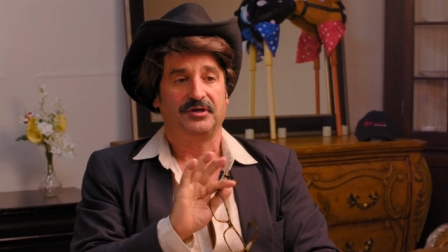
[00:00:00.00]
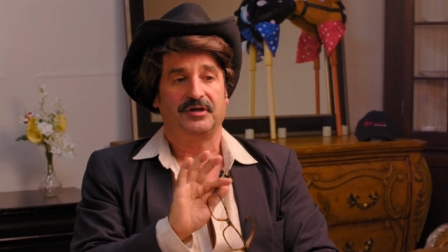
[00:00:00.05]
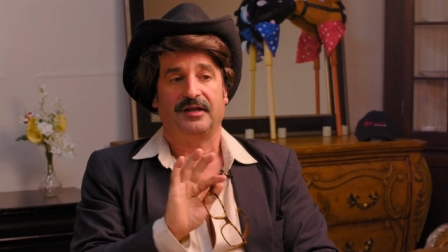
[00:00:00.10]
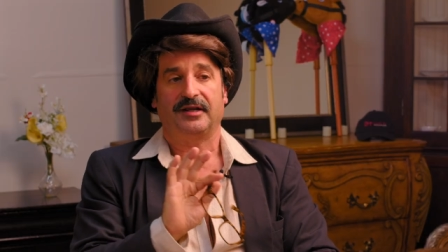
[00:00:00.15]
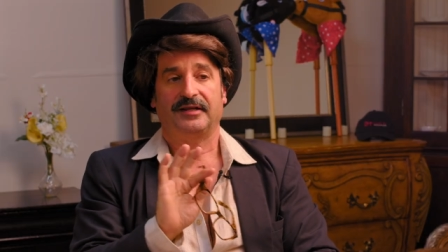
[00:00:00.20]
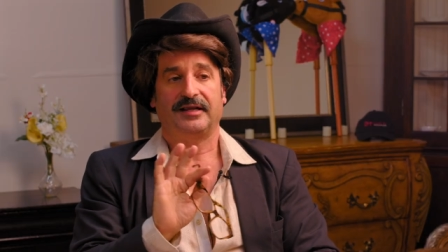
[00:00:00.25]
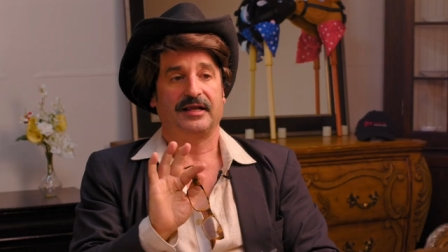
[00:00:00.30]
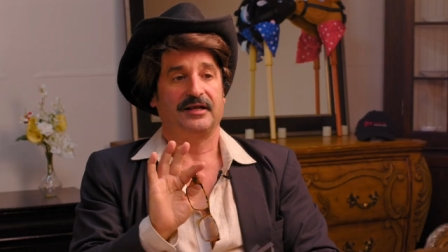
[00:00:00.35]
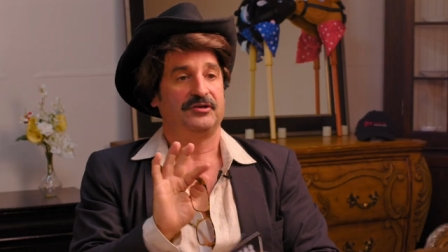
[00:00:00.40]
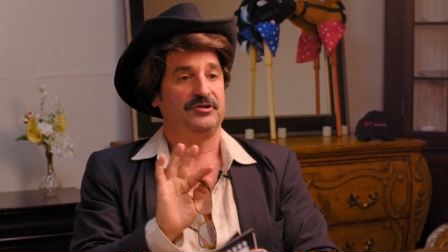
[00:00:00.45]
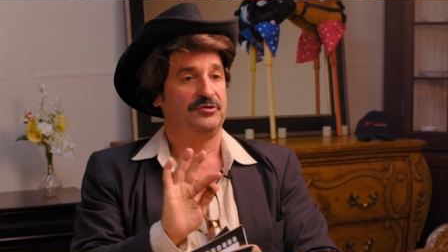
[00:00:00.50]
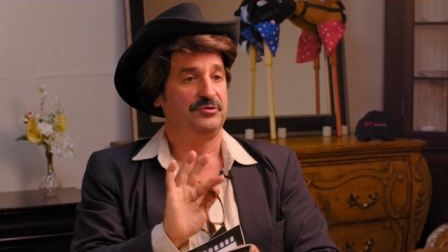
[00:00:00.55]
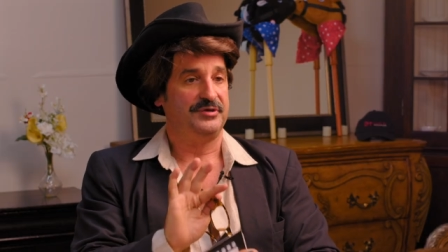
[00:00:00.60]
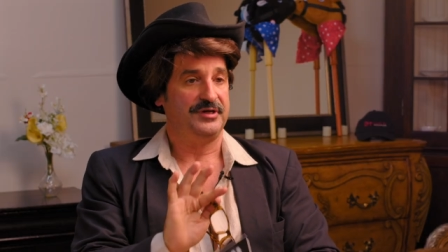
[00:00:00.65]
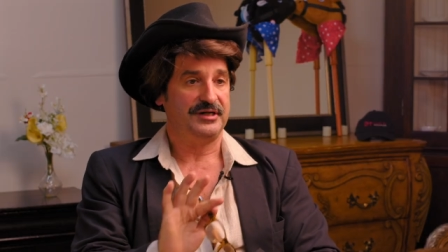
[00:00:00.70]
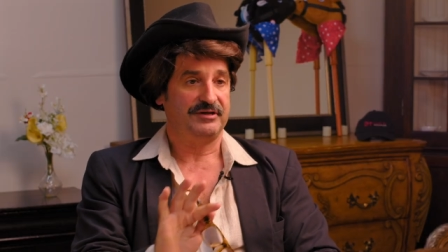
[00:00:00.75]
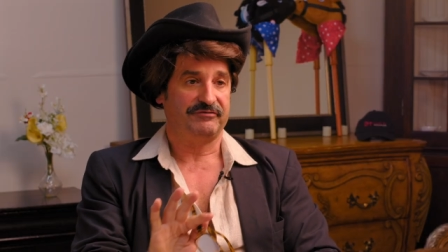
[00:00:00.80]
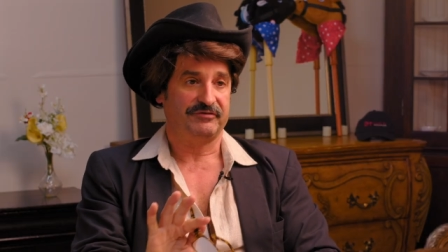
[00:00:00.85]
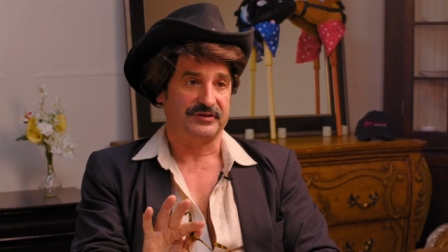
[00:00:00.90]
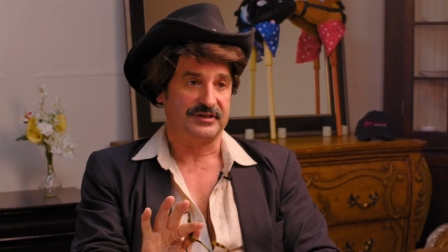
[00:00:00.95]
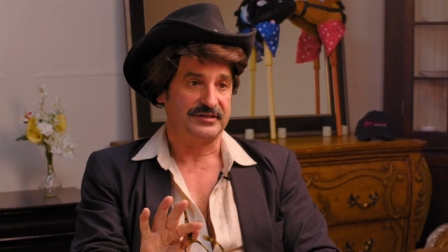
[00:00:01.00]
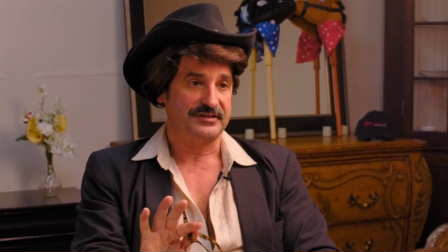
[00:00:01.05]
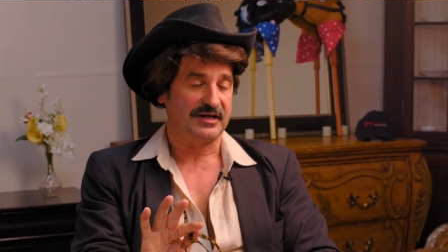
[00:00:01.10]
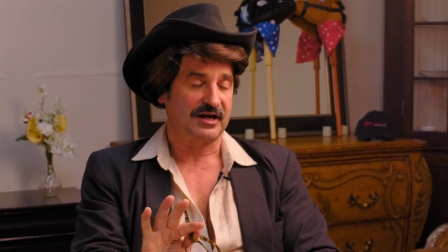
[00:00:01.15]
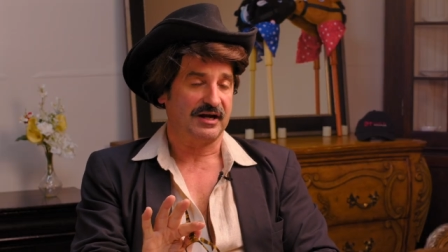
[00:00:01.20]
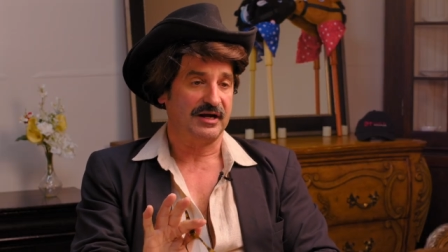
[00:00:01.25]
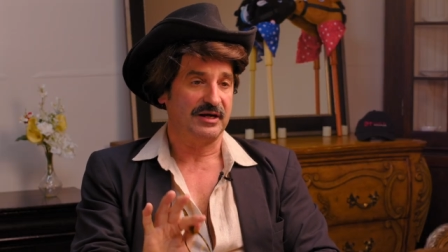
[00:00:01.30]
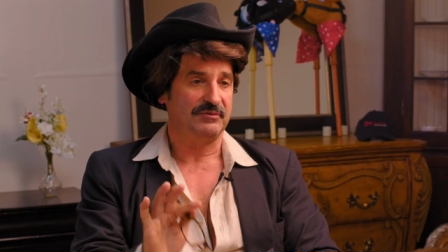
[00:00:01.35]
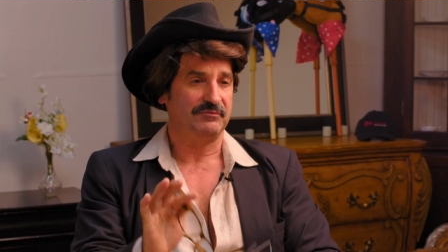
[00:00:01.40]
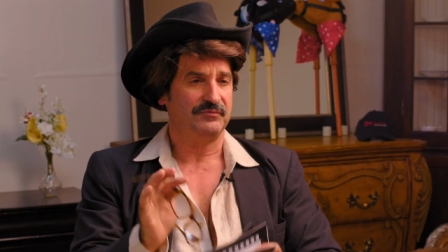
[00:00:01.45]
again, unique for the
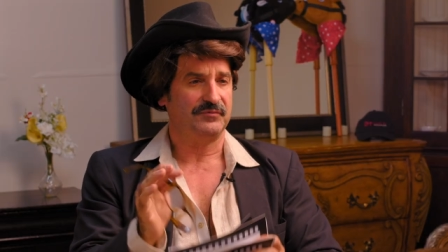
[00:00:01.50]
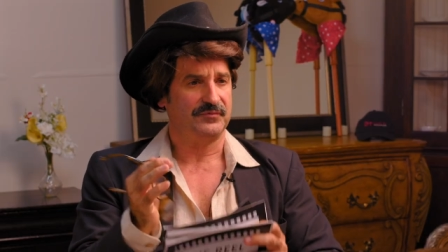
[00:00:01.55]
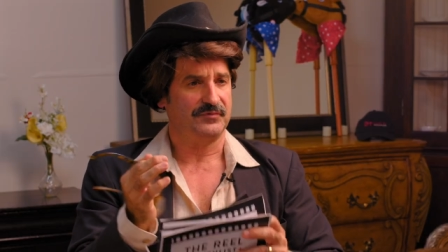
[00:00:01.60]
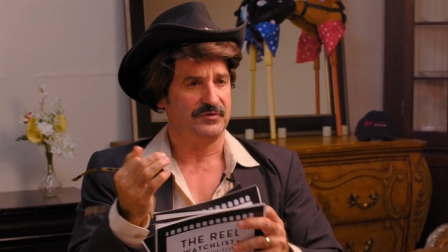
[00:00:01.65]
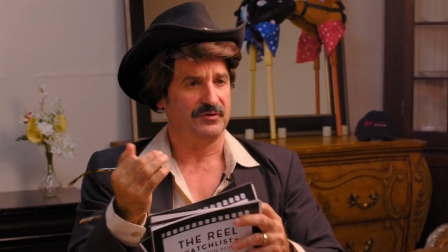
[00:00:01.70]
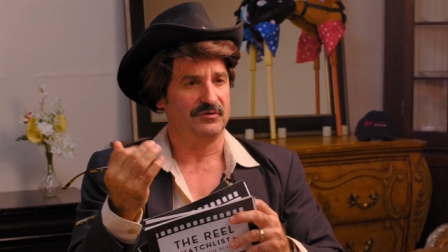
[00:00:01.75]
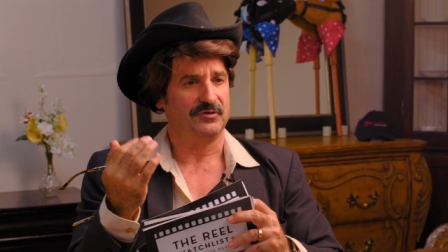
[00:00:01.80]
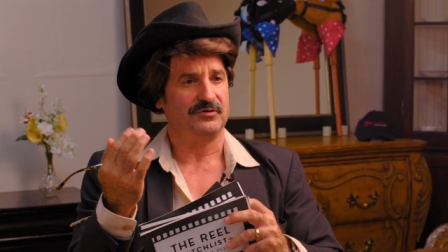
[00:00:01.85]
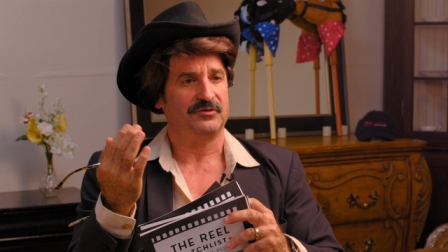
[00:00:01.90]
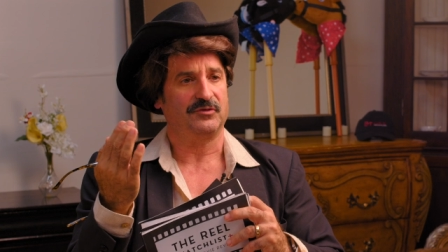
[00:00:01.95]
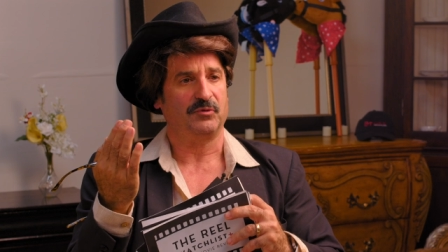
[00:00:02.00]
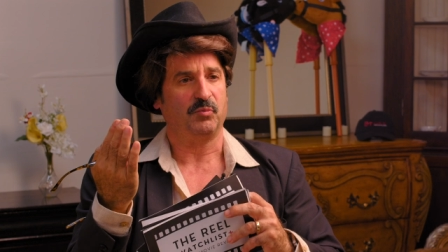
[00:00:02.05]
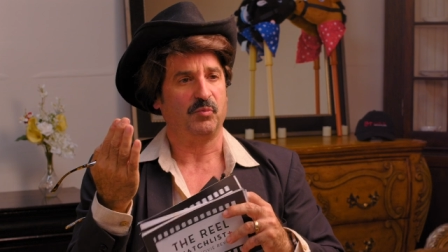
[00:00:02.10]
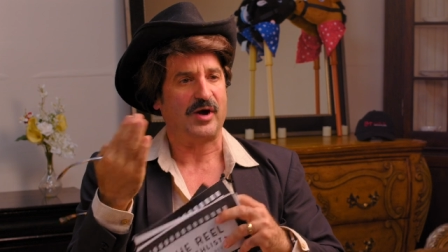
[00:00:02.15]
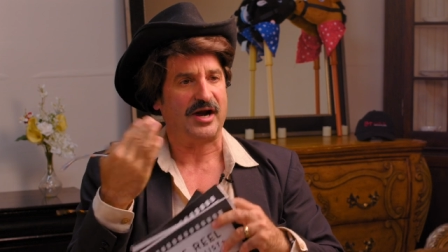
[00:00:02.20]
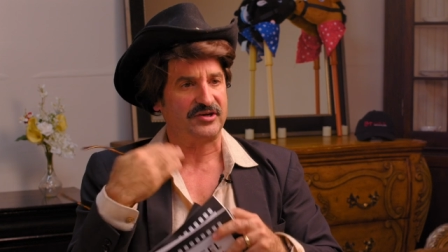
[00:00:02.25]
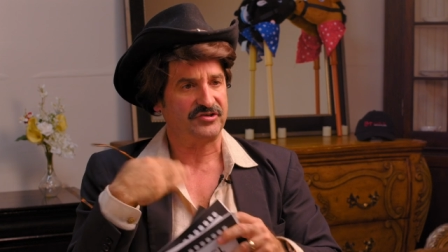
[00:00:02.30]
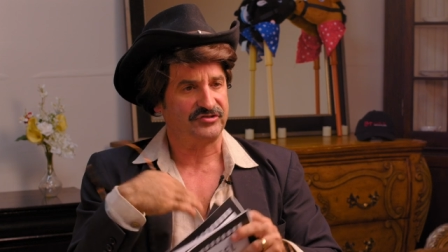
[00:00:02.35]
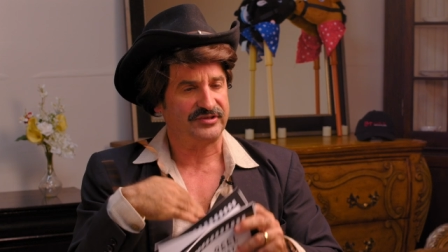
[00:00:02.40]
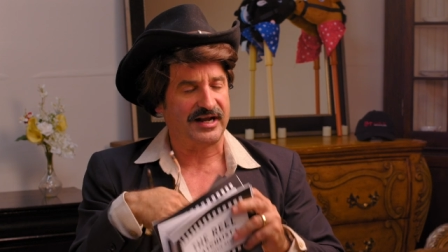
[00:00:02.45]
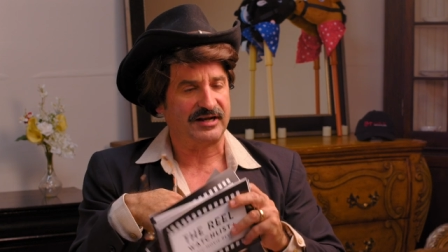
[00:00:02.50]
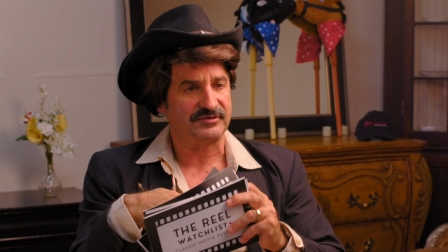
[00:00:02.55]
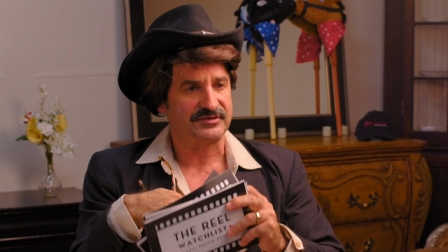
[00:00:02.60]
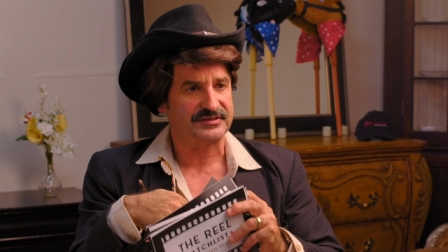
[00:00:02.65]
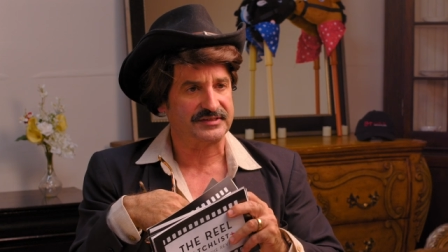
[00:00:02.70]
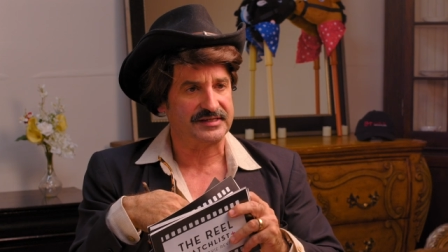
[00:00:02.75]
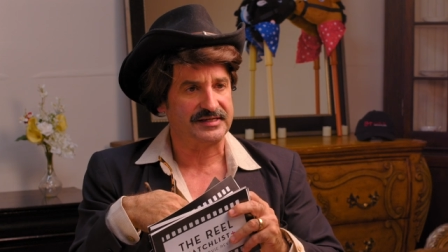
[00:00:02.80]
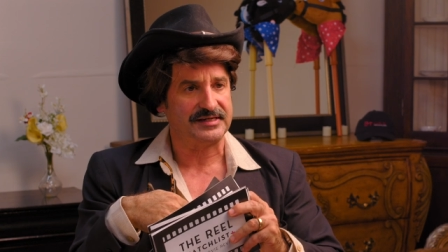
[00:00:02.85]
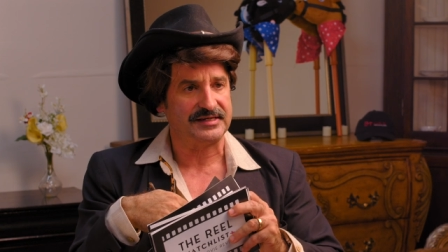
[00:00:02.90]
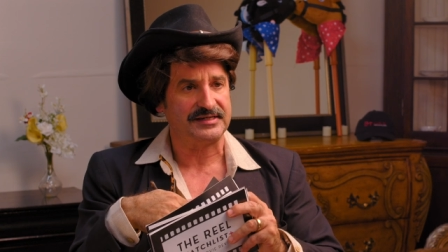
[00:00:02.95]
time, the the washed out
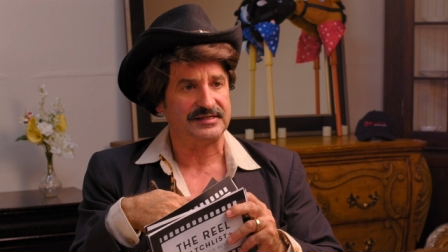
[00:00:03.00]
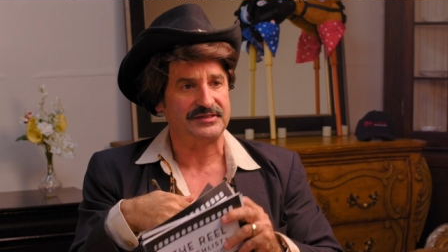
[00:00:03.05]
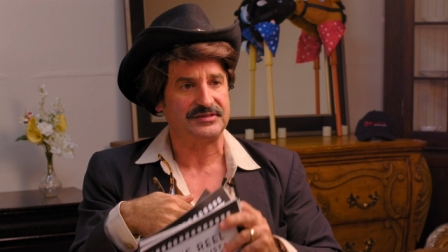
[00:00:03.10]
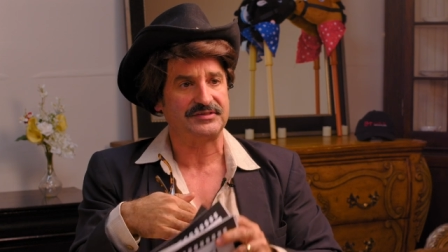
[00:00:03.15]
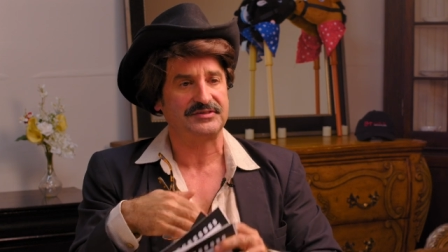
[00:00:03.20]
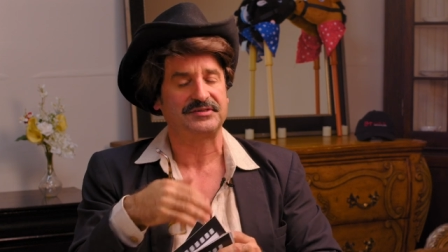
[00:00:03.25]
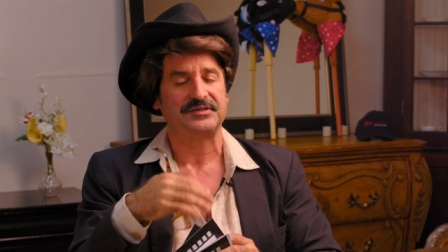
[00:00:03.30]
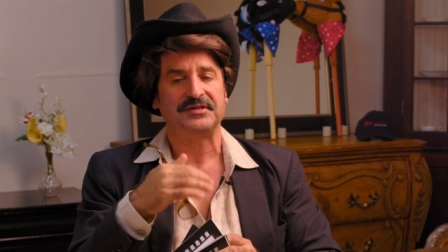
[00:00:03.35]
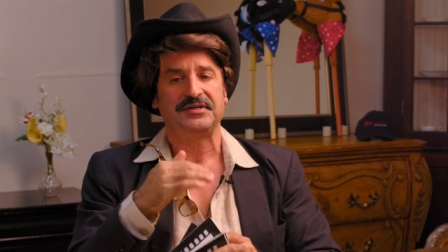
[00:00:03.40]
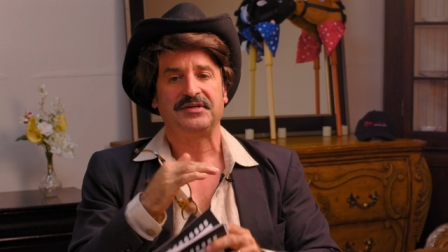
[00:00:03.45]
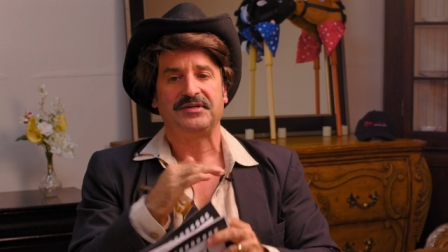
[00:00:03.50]
scenes,